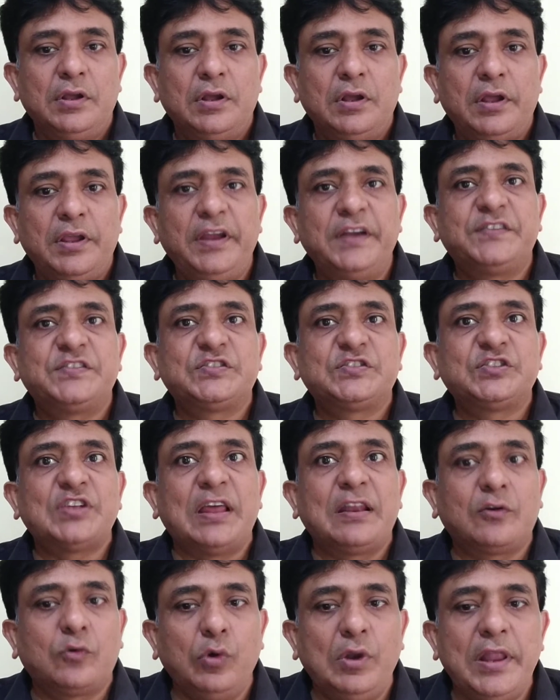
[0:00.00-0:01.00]
its
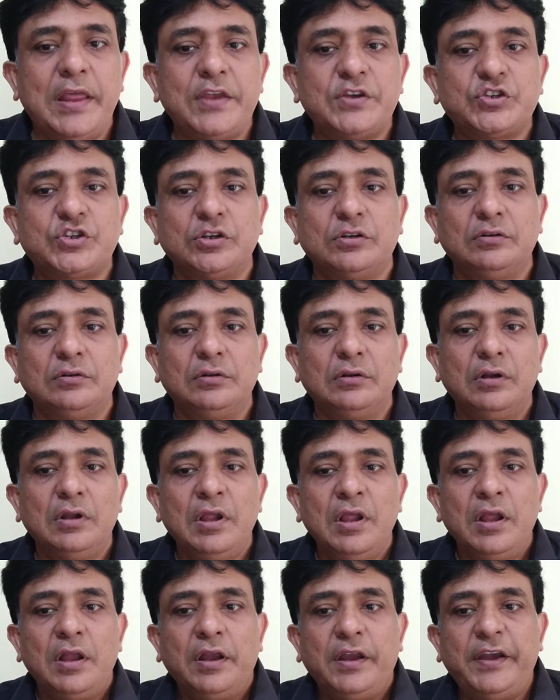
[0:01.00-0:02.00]

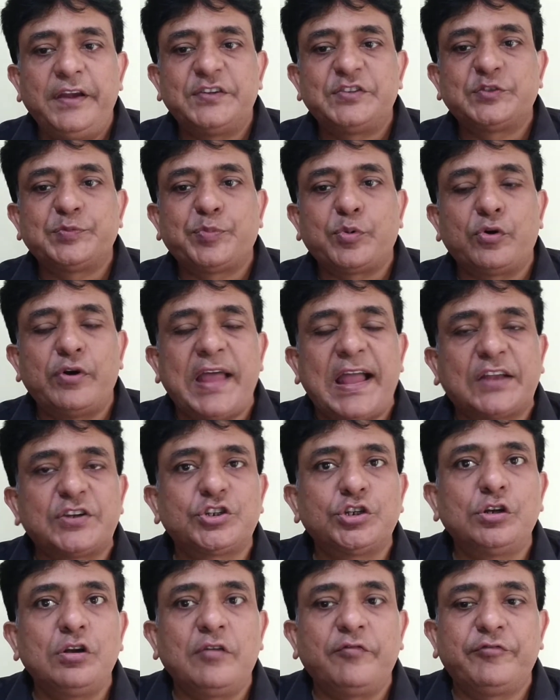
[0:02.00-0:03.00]
circulation, its
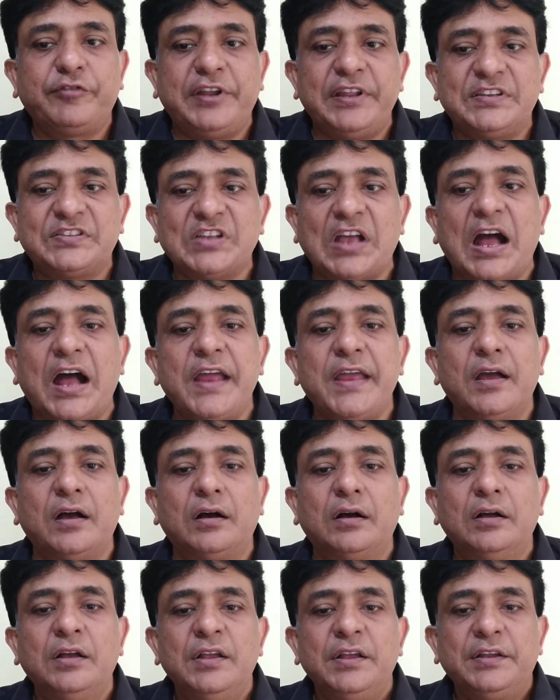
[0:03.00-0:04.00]
production of
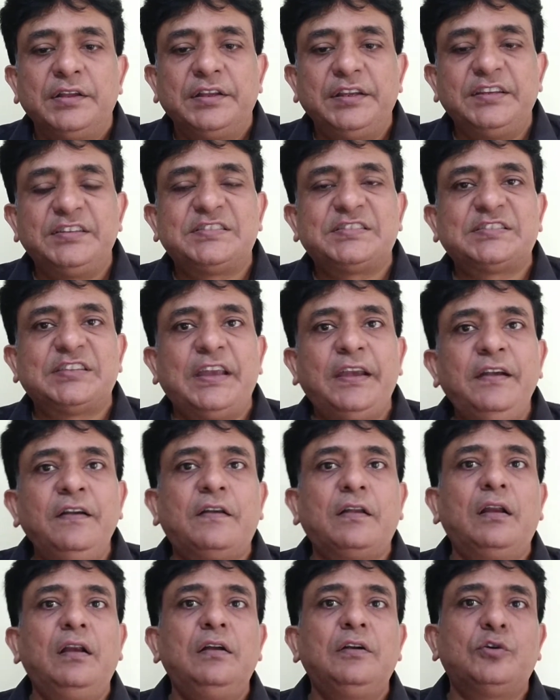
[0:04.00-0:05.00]
desire is
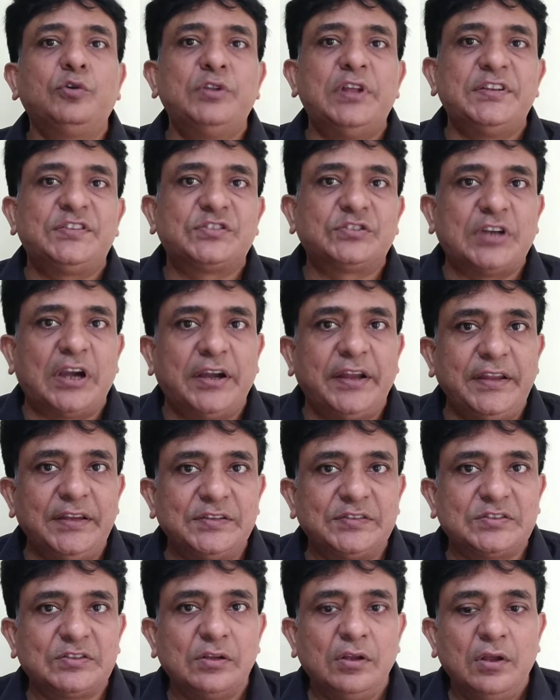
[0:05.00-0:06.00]
central to the
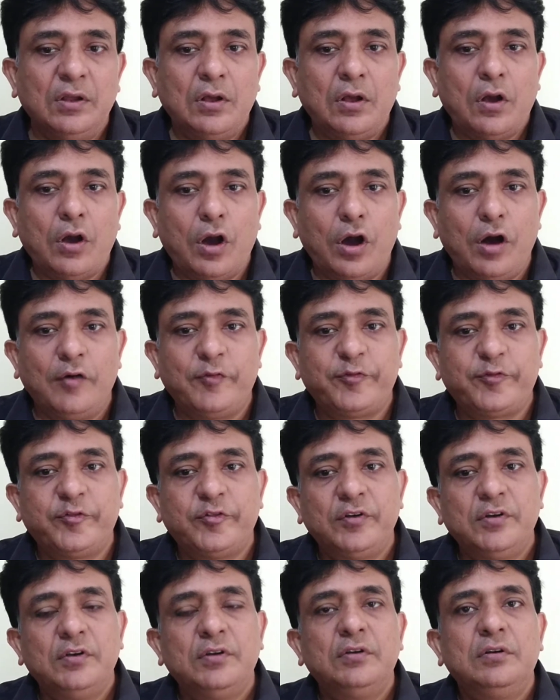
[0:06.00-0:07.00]
studies of
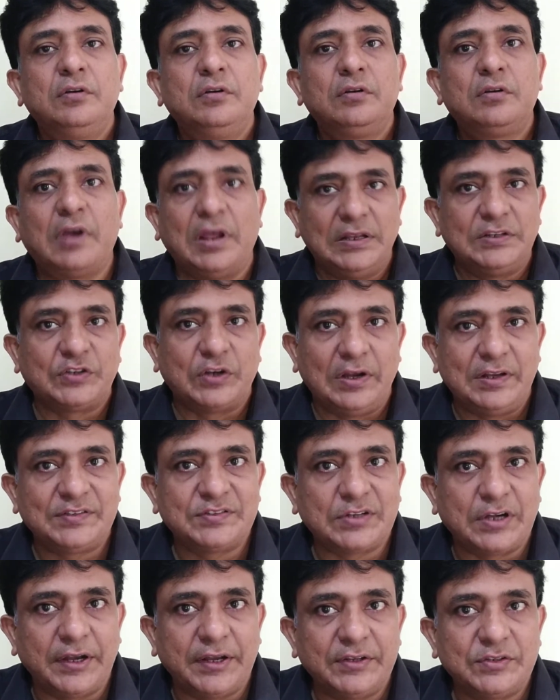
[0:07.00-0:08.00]
cultural
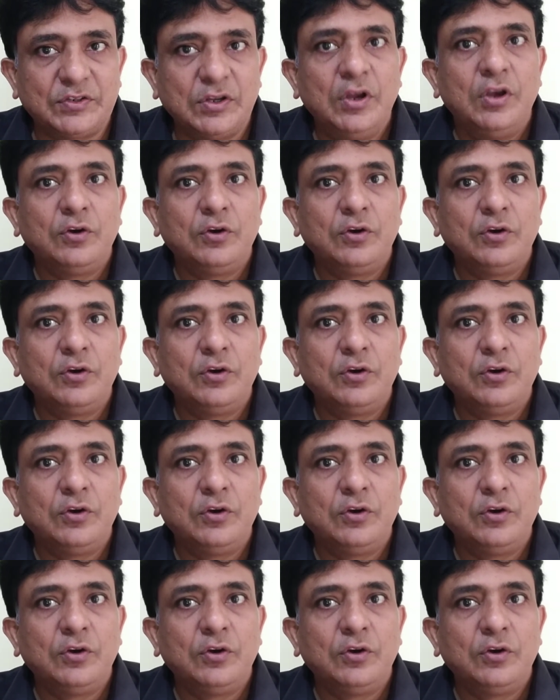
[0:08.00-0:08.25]
studies,